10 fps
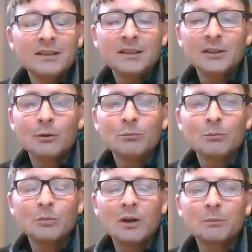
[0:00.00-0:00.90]
you know,
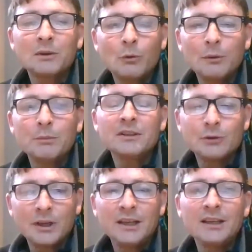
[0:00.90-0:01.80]
proper equipment,
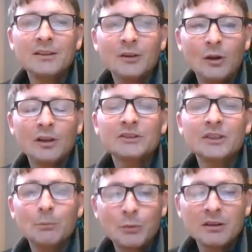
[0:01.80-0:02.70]
training, and knowledge,
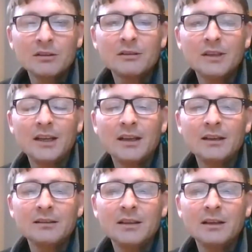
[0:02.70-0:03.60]
and a partner.
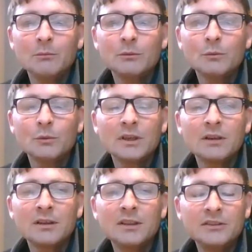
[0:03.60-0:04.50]
And we're going
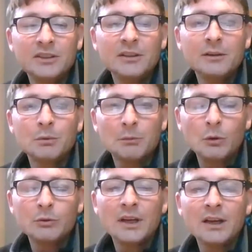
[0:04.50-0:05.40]
to continue to
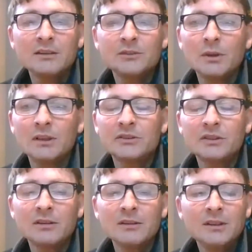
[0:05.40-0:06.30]
promote that, as well as
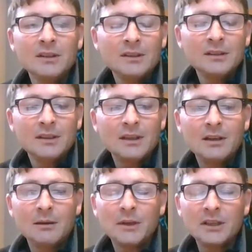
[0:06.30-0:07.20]
our
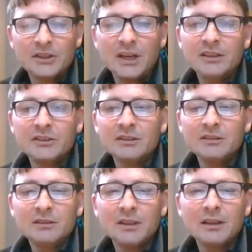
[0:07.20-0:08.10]

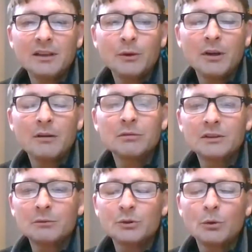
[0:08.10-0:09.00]
education that we offer at
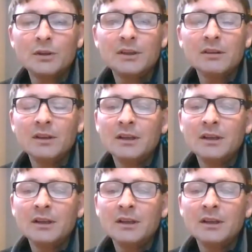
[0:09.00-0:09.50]
the resort here,